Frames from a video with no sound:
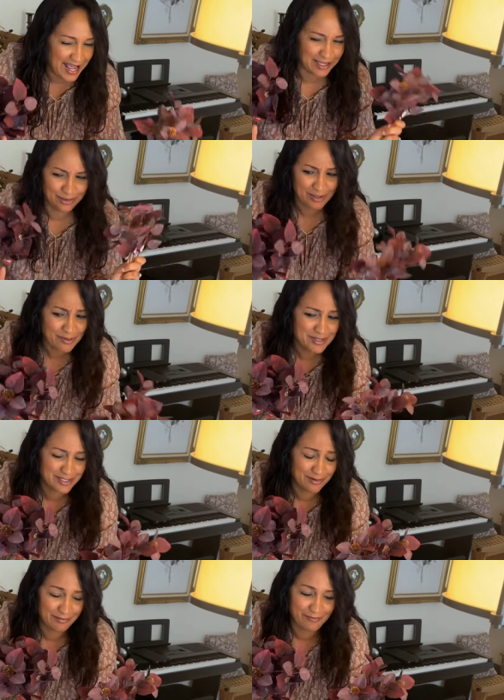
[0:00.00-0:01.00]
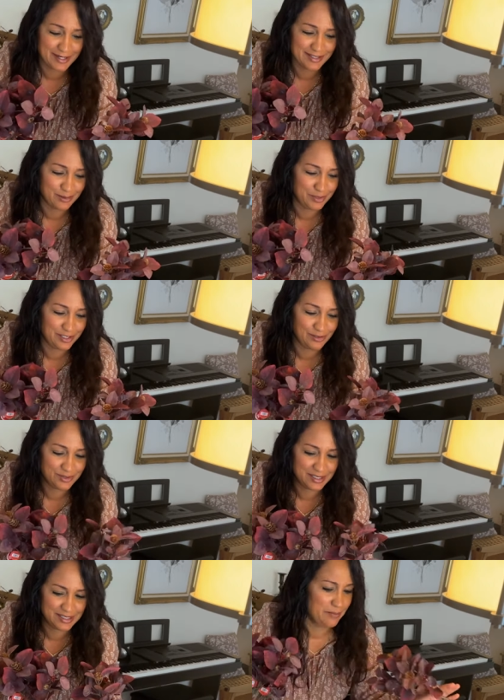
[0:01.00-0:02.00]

I thought I wasn't going to find someone to use these,